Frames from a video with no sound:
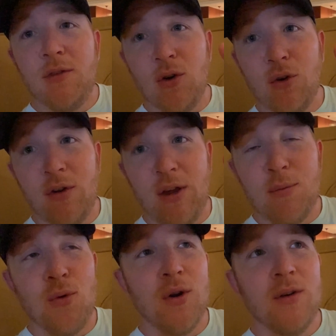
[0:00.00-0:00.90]
You don't go to the
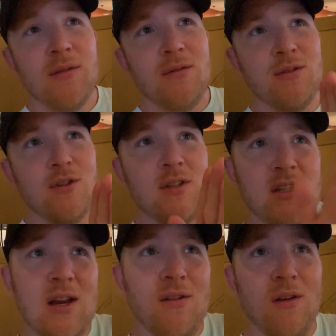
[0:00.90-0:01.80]
airport.
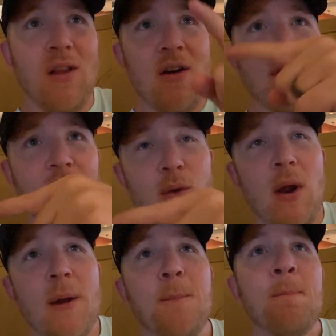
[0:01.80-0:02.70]
Stay to the left, not the
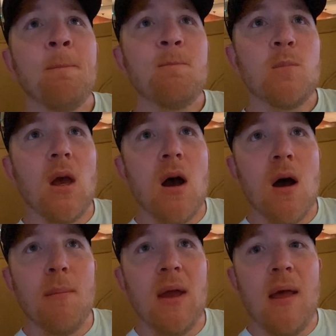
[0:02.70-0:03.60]
right.
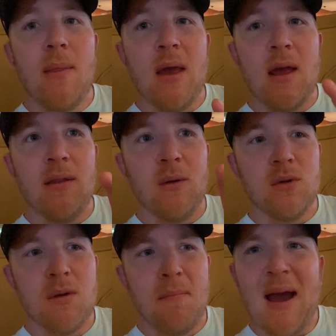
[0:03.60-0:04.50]
And then there
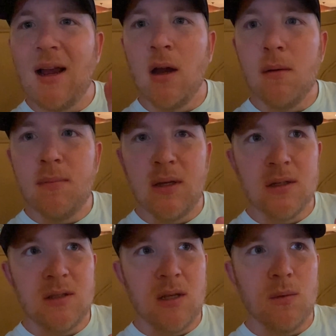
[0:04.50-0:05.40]
was a backup
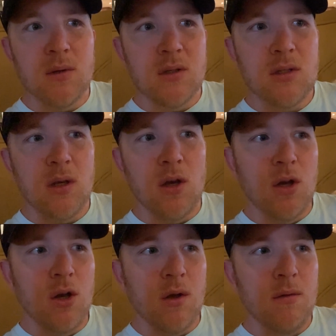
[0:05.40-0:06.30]
because there was
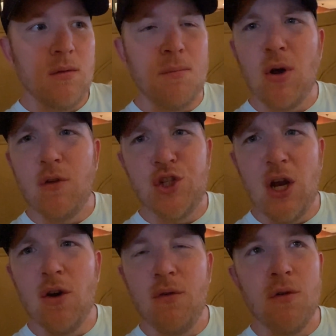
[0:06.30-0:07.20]
they brought a
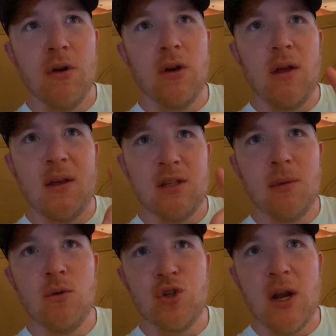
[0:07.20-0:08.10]
sheriff over. I think
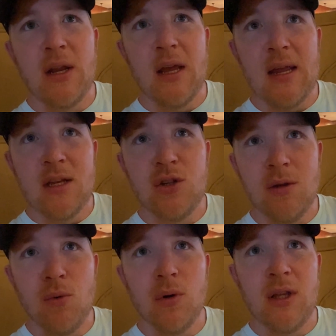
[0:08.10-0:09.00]
somebody was trying to get into
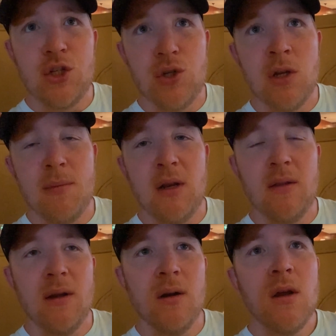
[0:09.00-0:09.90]
the port that shouldn't have been in there.